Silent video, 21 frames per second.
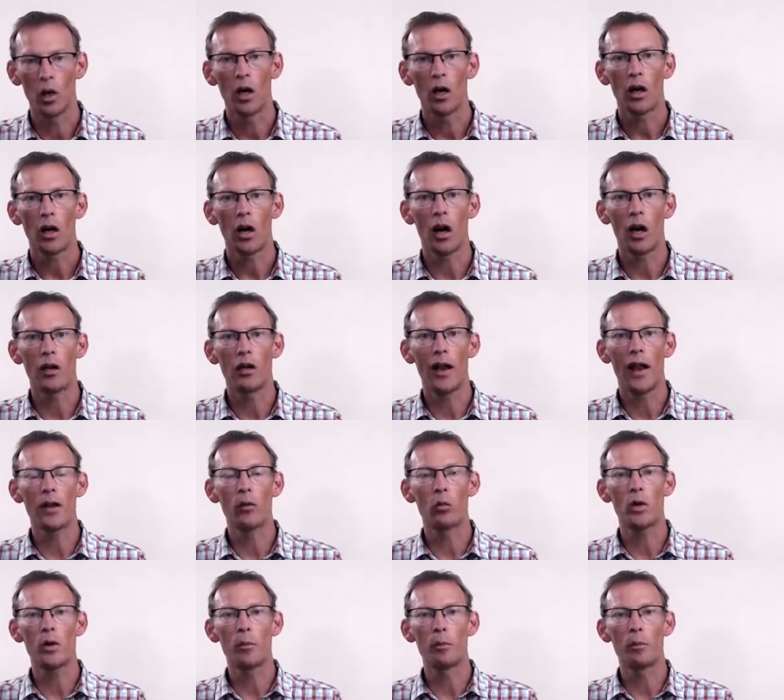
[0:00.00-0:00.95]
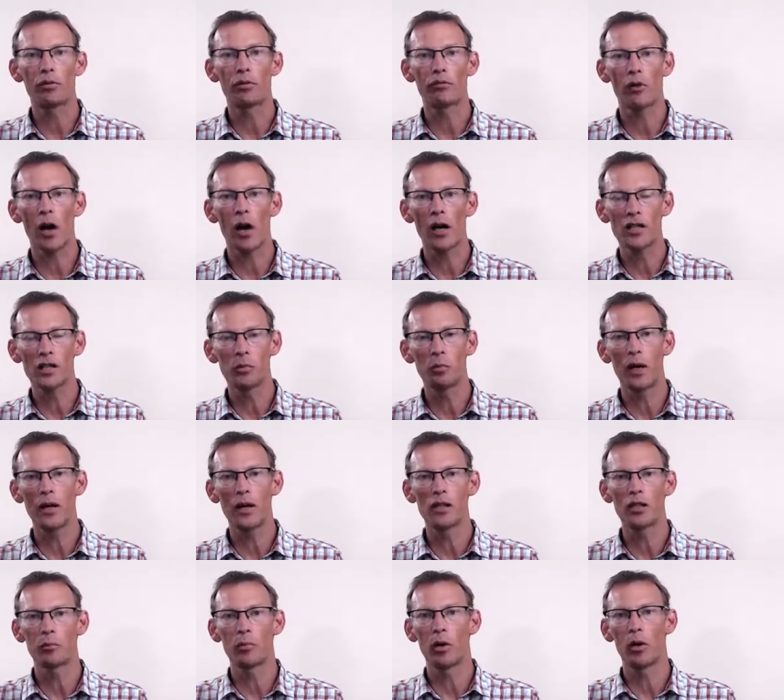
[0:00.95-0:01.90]
Mm. And then we price
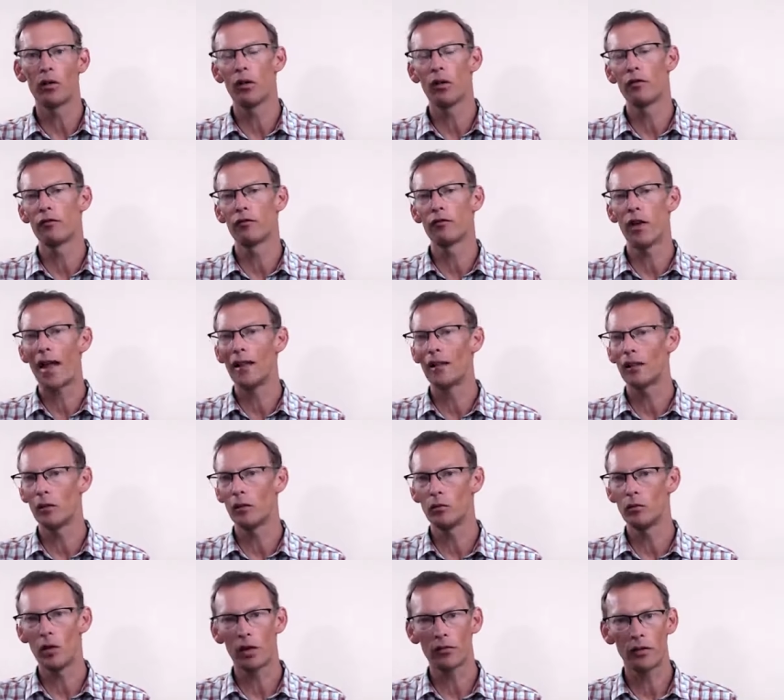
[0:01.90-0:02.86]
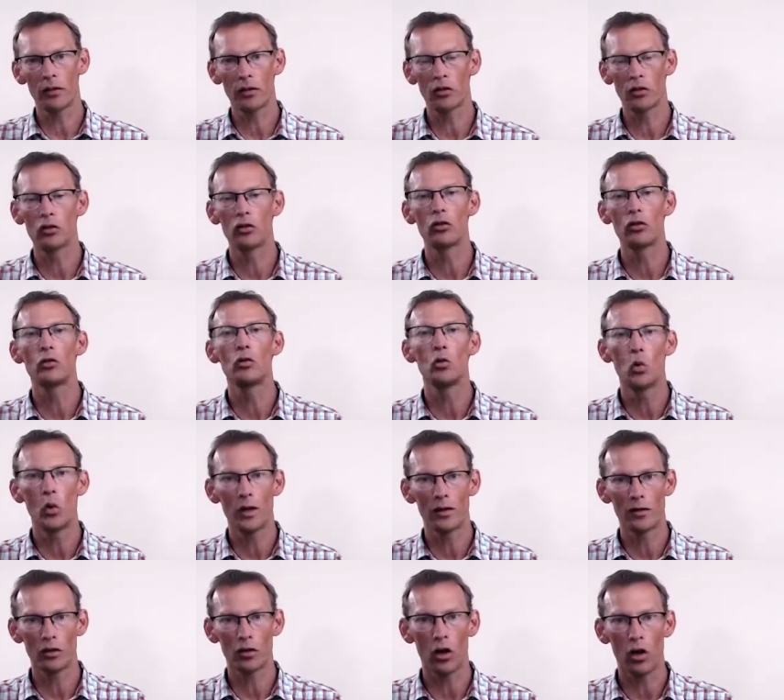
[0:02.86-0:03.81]
based upon the value, nothing to do
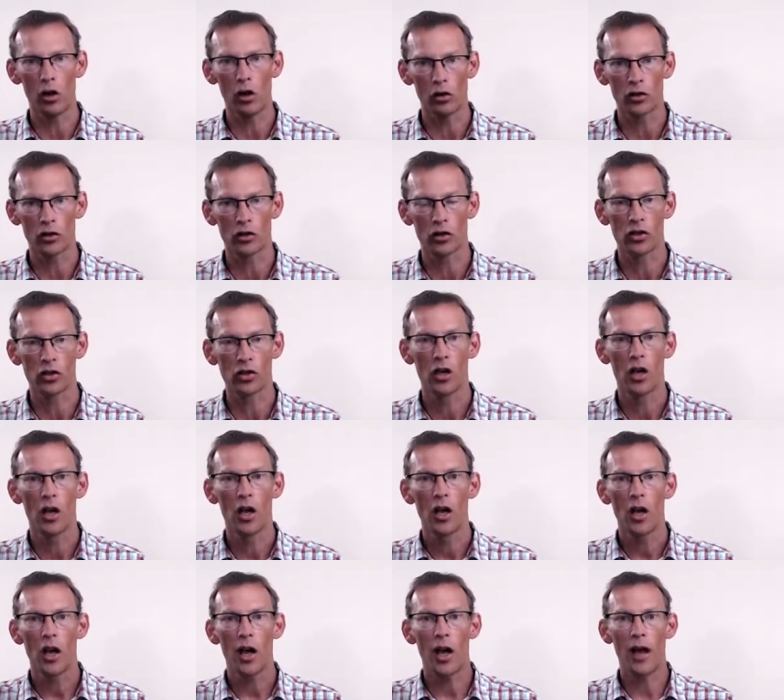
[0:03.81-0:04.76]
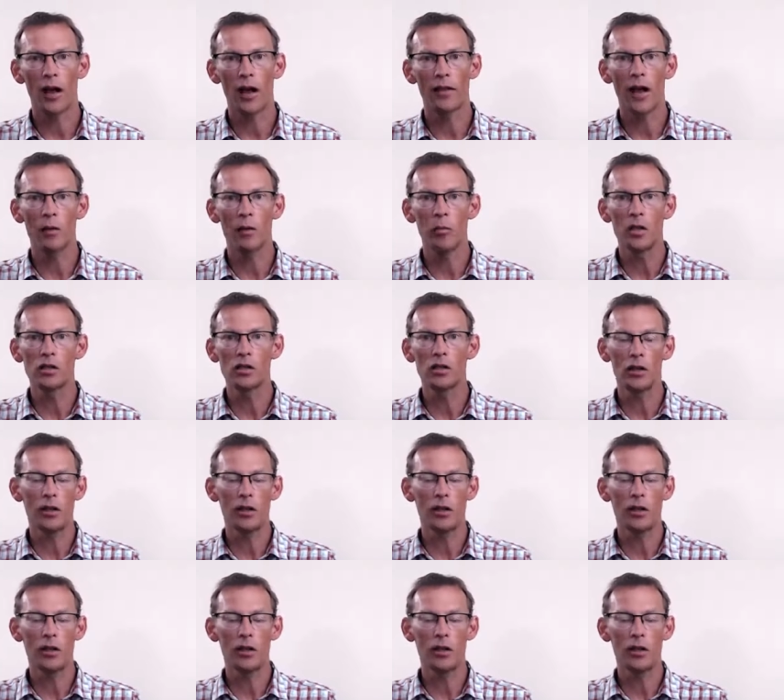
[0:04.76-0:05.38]
with costs. And that means that